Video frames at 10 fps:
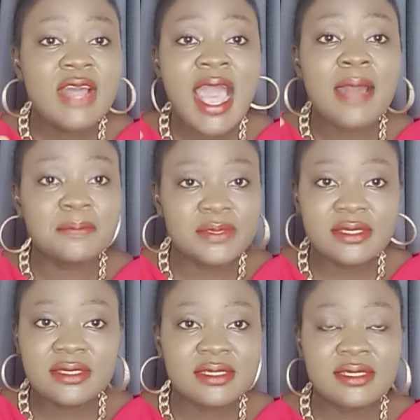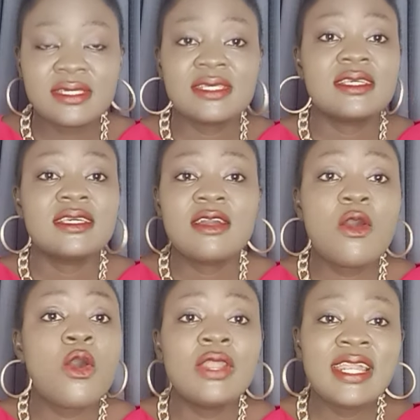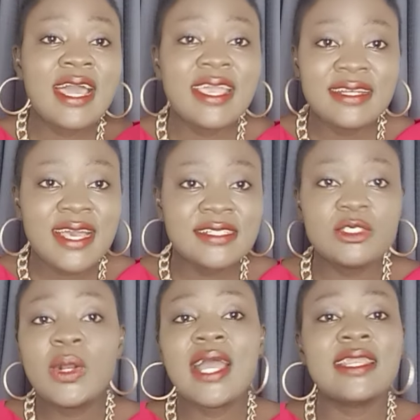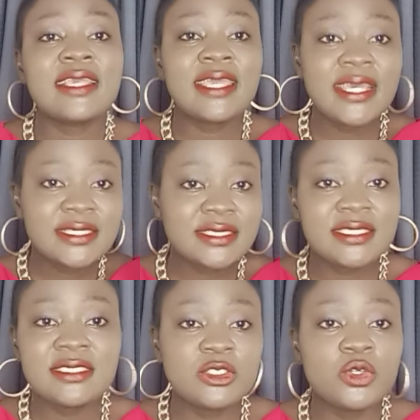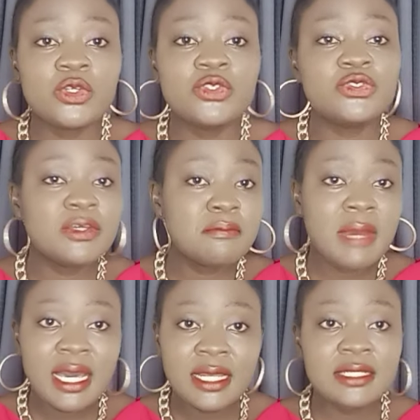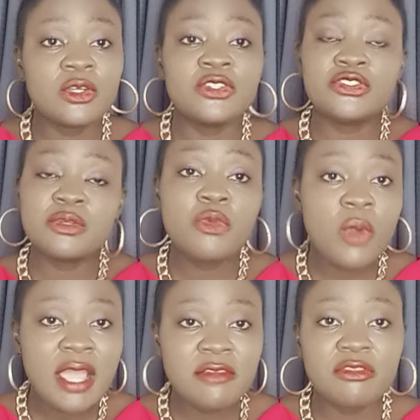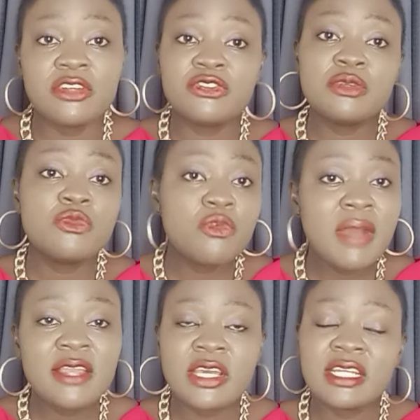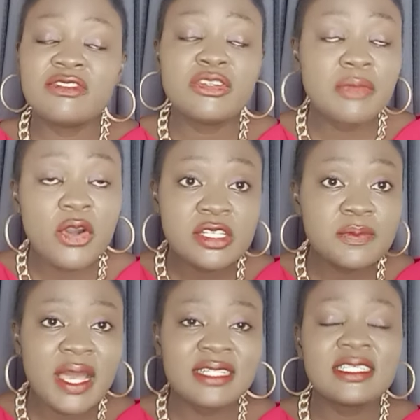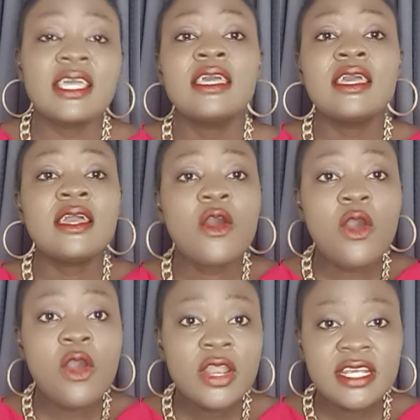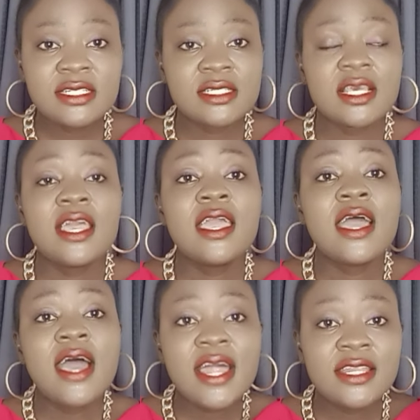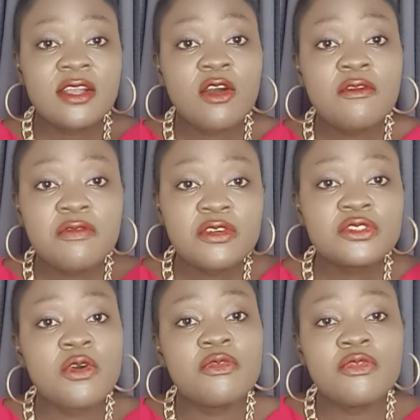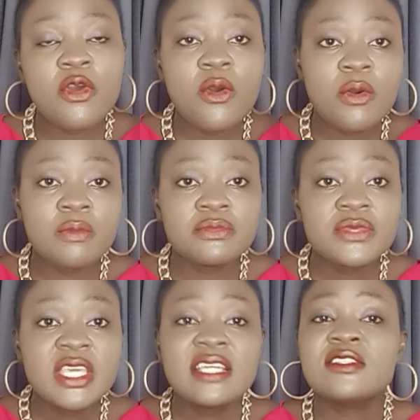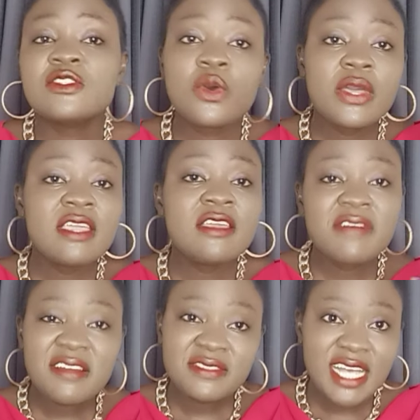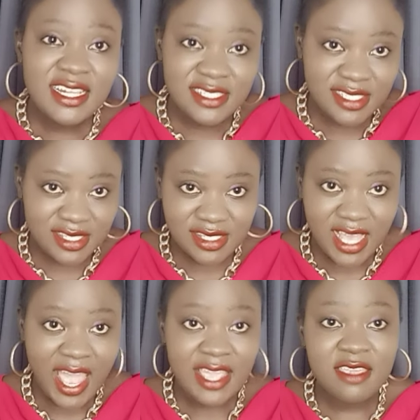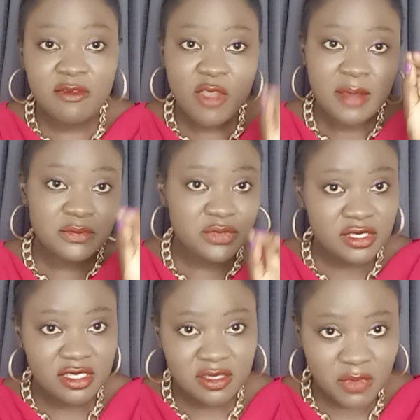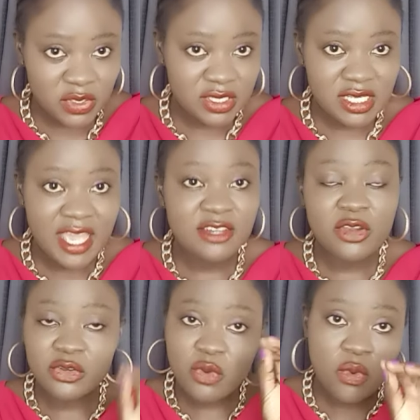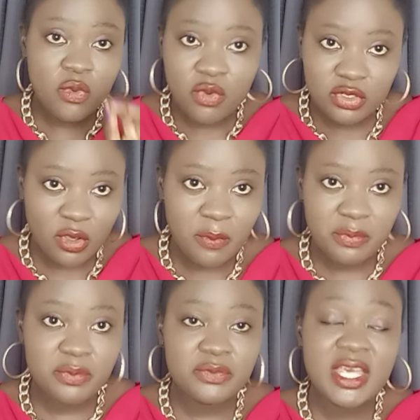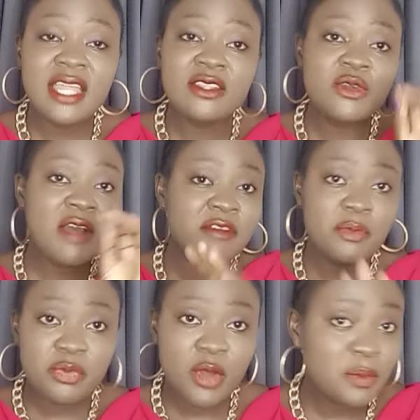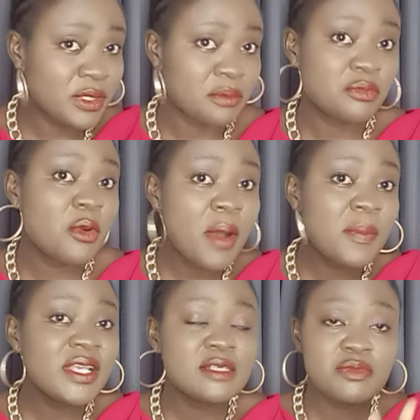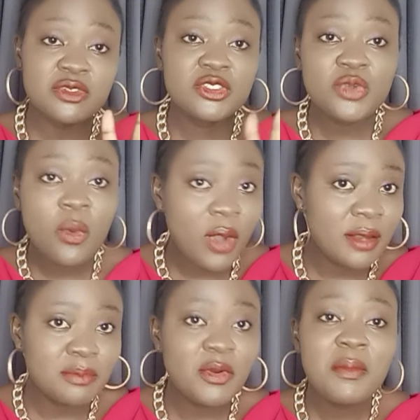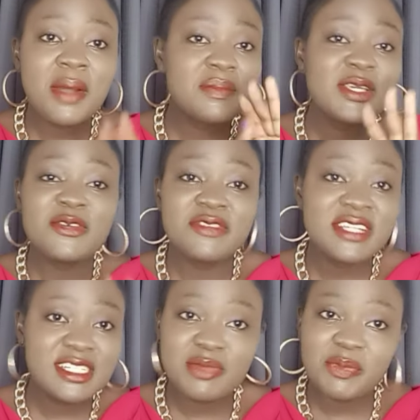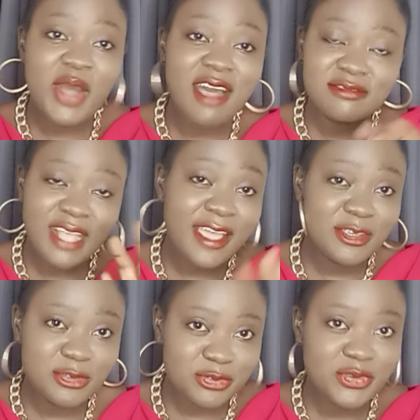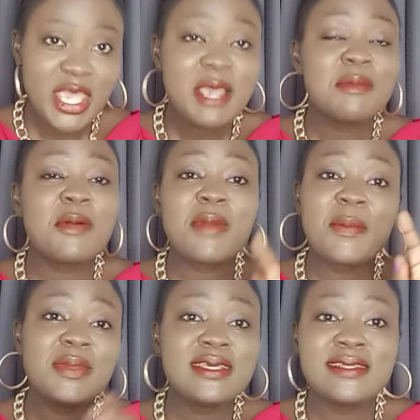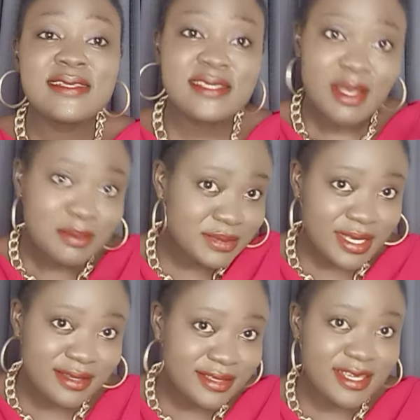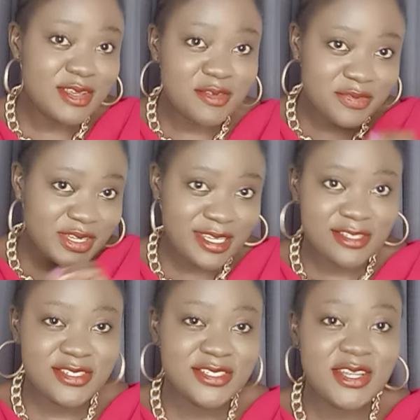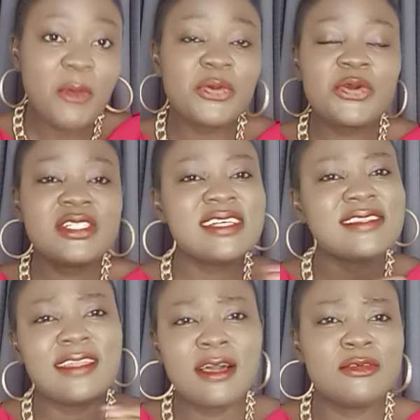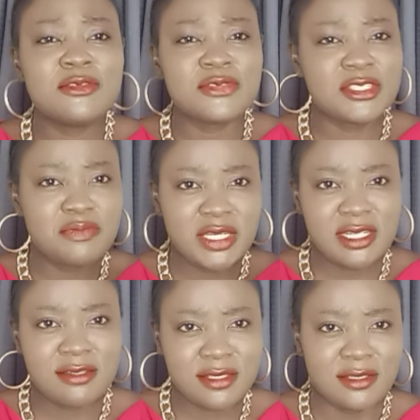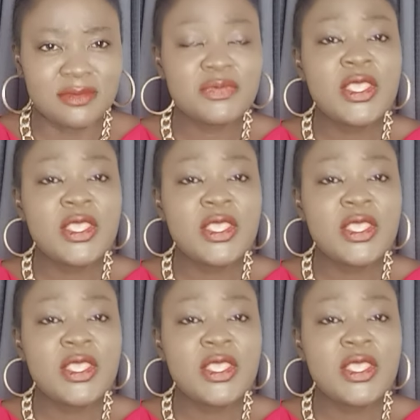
apps online that you can get this, your dream man, your dream wife, your dream woman, your dream husband on it at the comfort of your home. So if after this I give you up to 6 months and you're no hooked up, then you have a problem, probably a spiritual one, probably your village people after you, probably there's something in your village that will not just allow you to see better things.